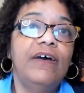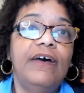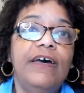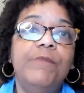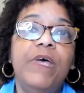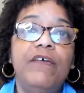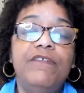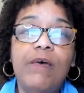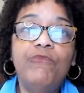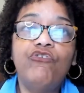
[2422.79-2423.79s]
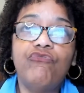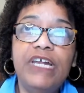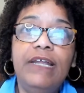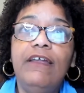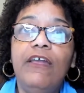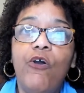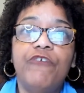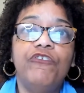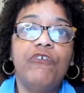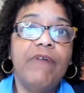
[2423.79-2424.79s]
Um, some treat
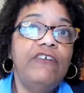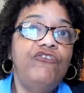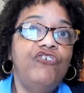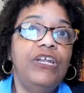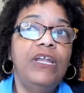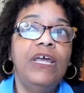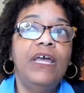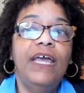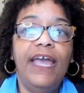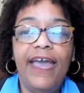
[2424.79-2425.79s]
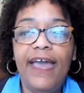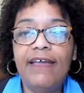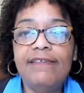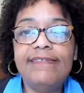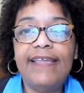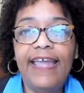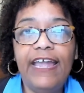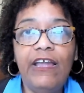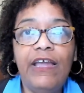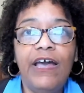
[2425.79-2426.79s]
incarceration as
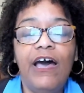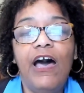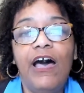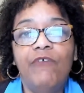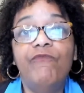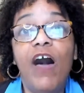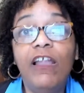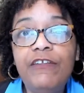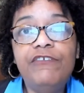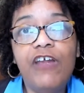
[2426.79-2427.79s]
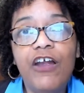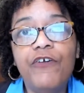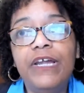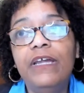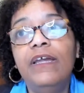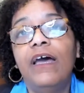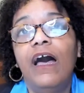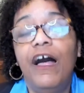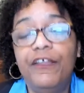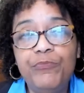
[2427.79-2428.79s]
a uh, voluntary
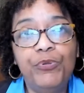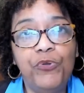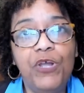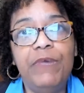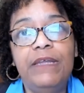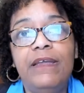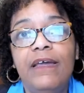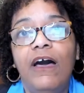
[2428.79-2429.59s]
unemployment